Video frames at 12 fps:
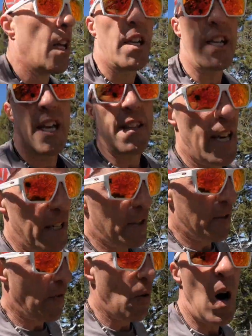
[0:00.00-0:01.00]
Again,
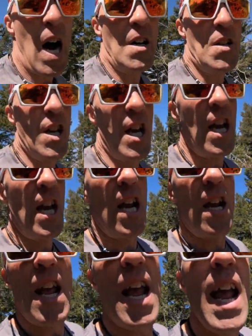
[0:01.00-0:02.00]
thanks for watching,
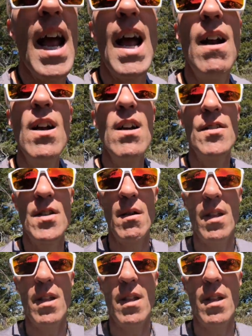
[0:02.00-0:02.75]
and there's